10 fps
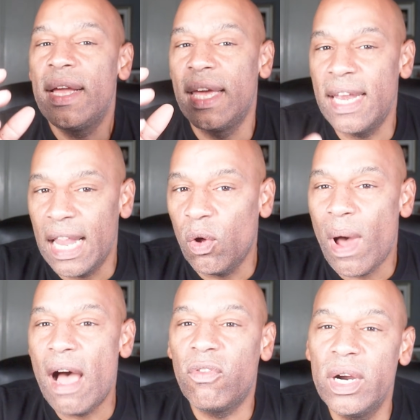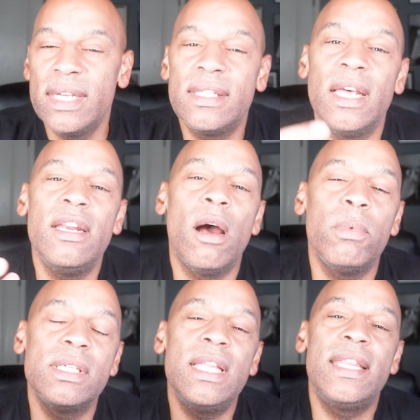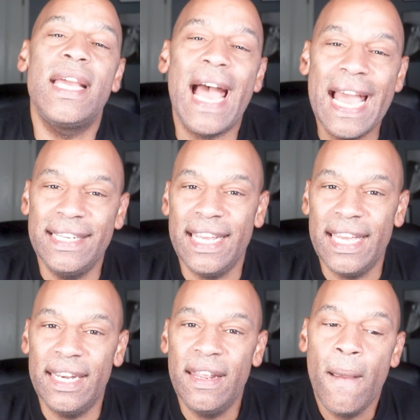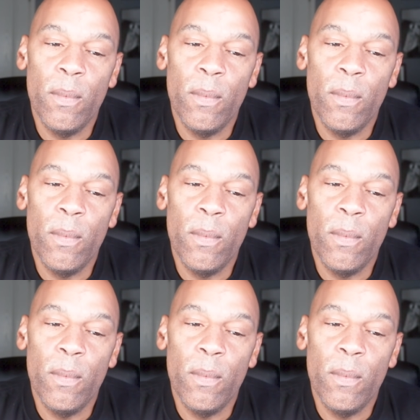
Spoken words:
Canelo Alvarez, the numbers that the guy did